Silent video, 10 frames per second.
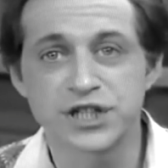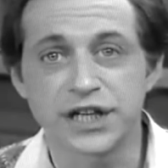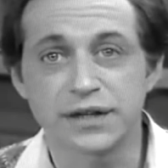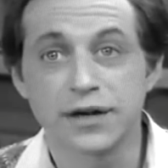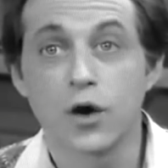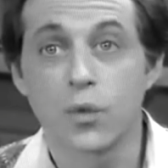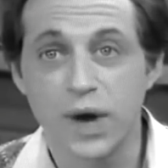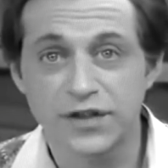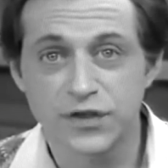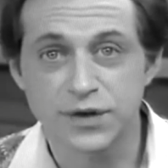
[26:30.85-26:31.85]
wait
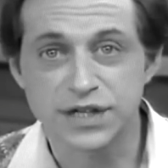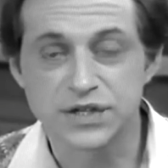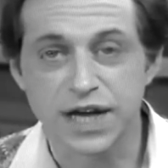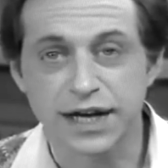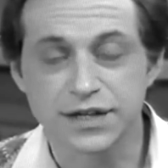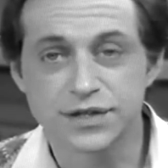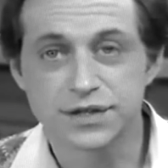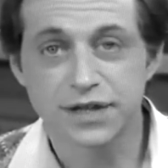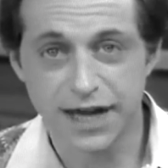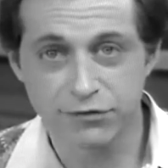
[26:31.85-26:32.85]
30 seconds, and
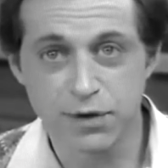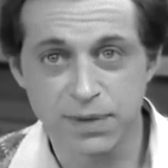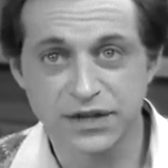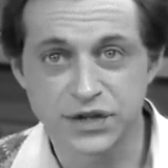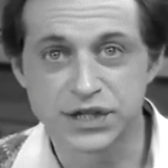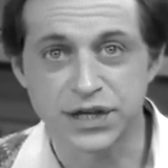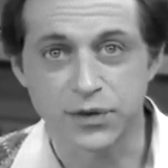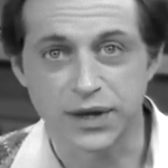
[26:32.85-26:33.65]
repeat the sequence.